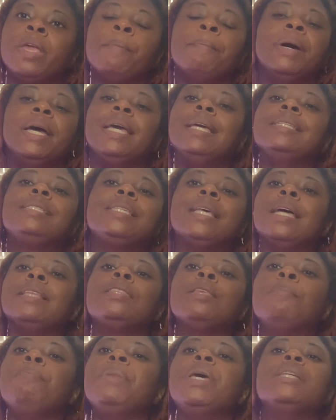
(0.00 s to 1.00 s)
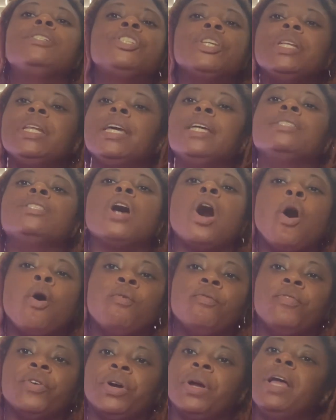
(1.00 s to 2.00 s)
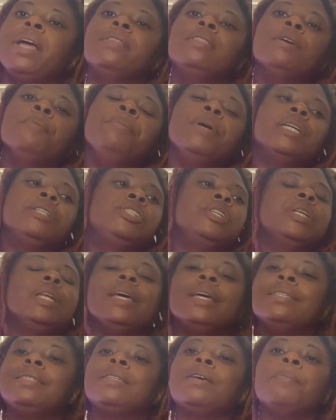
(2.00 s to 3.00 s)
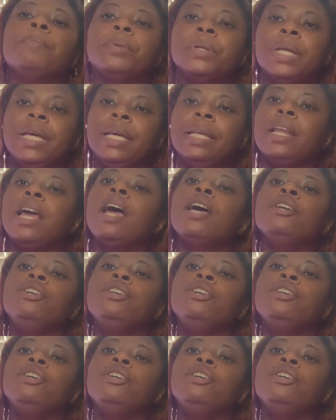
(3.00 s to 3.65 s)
But he said the mission is over. The mission is complete.